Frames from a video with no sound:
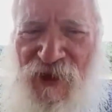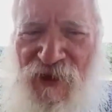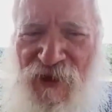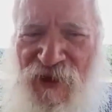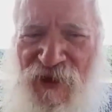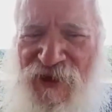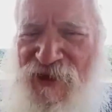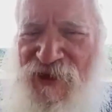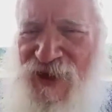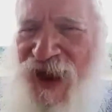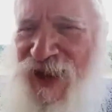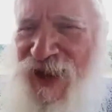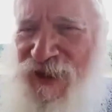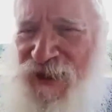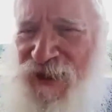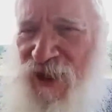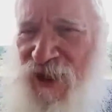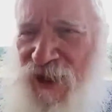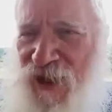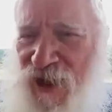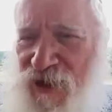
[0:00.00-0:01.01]
the
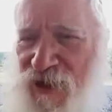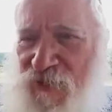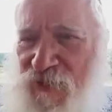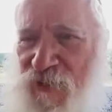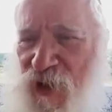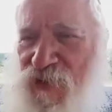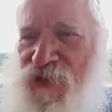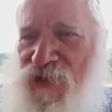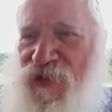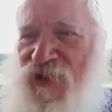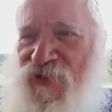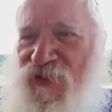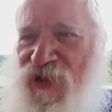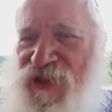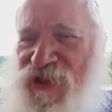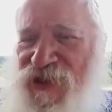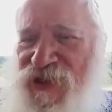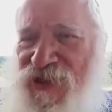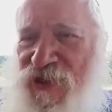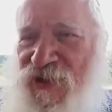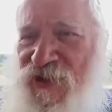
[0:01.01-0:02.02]
dialogue, most of the
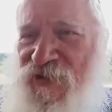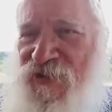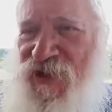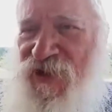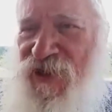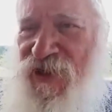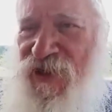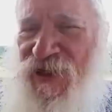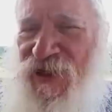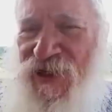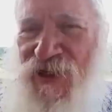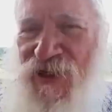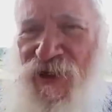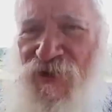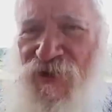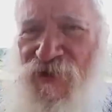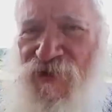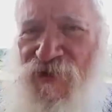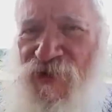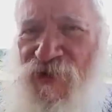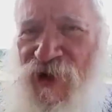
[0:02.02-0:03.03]
of the
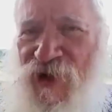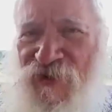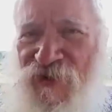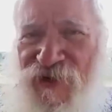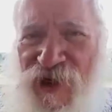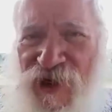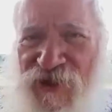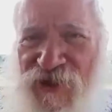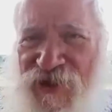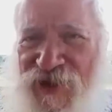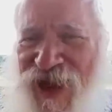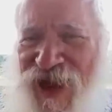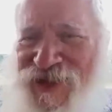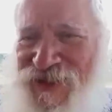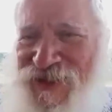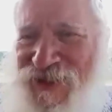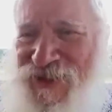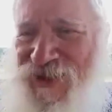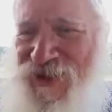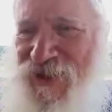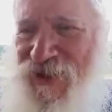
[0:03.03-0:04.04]
of the
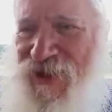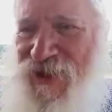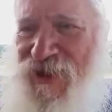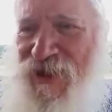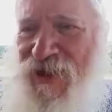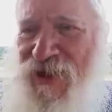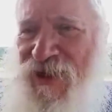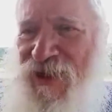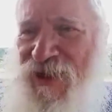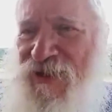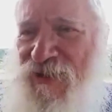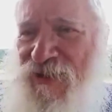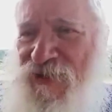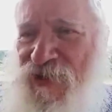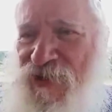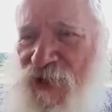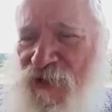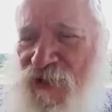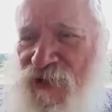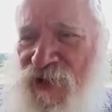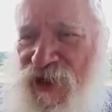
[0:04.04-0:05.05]
text in the
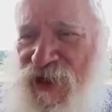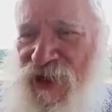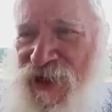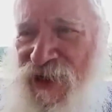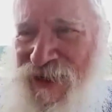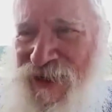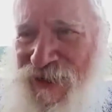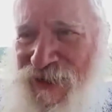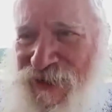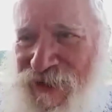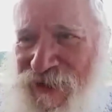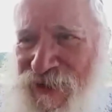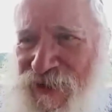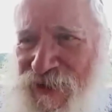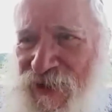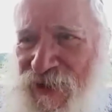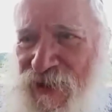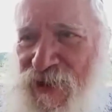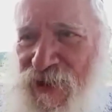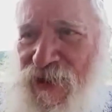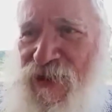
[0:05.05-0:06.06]
Torah is
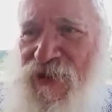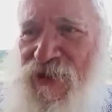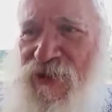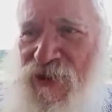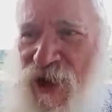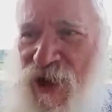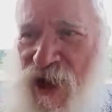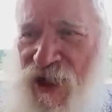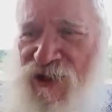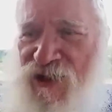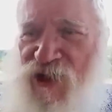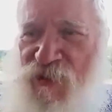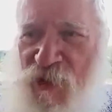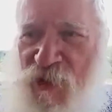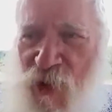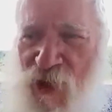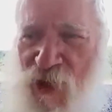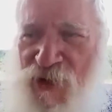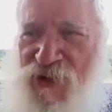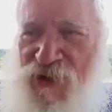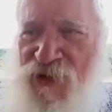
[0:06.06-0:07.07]
God
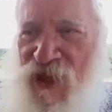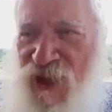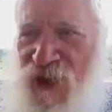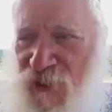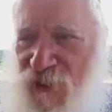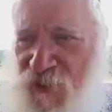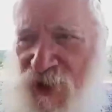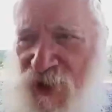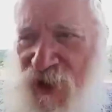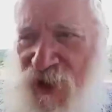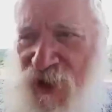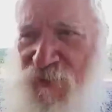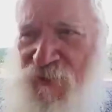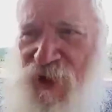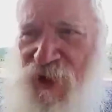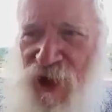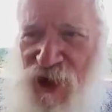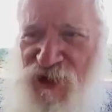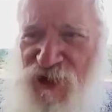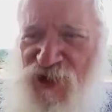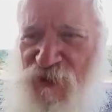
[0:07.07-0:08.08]
spoke to Abraham,
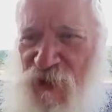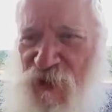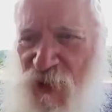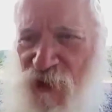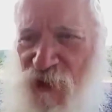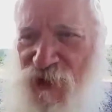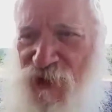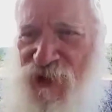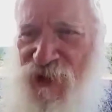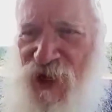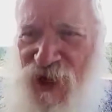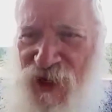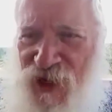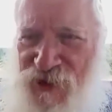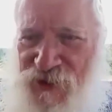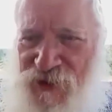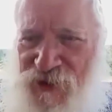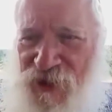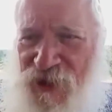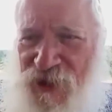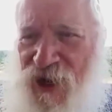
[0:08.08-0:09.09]
God spoke to
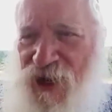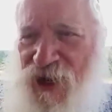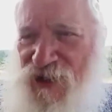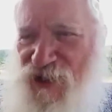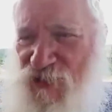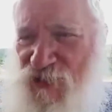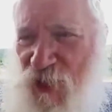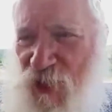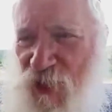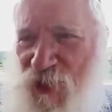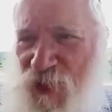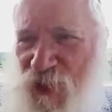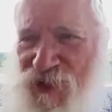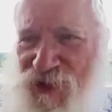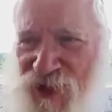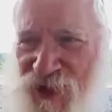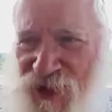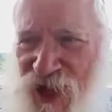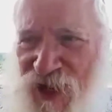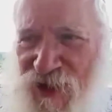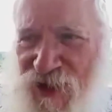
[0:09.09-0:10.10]
Isaac, God spoke to
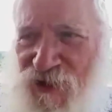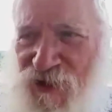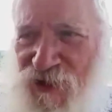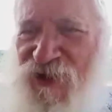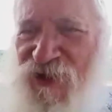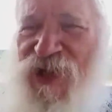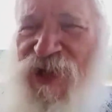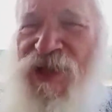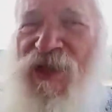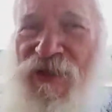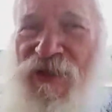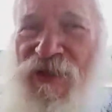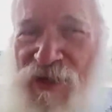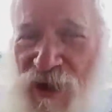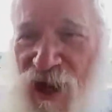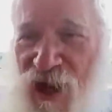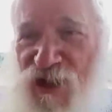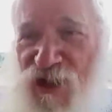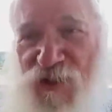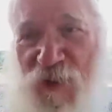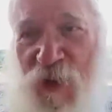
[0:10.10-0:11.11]
Yaakov,
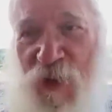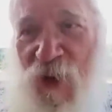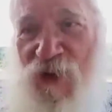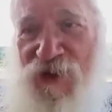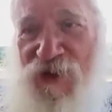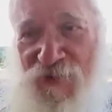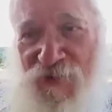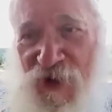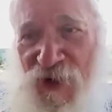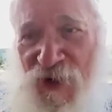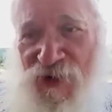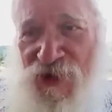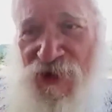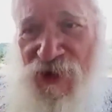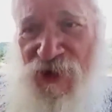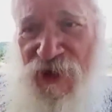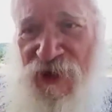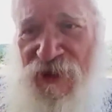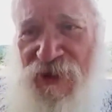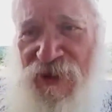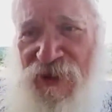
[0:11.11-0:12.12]
God spoke to
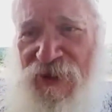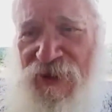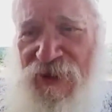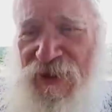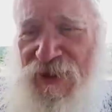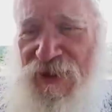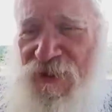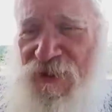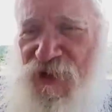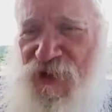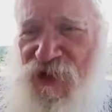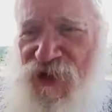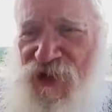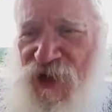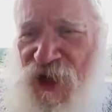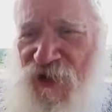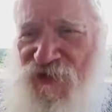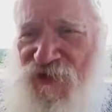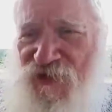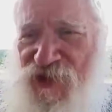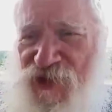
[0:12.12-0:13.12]
Moshe, which
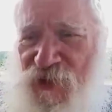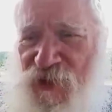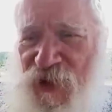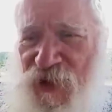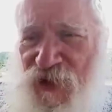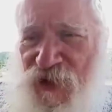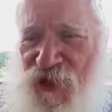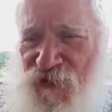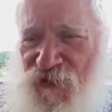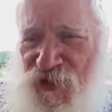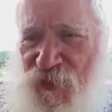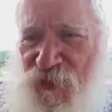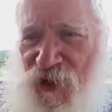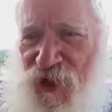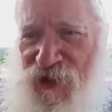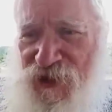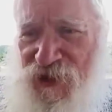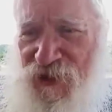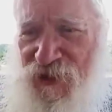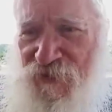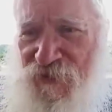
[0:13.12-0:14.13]
covers about three
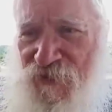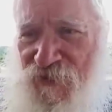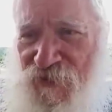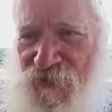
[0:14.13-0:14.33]
books.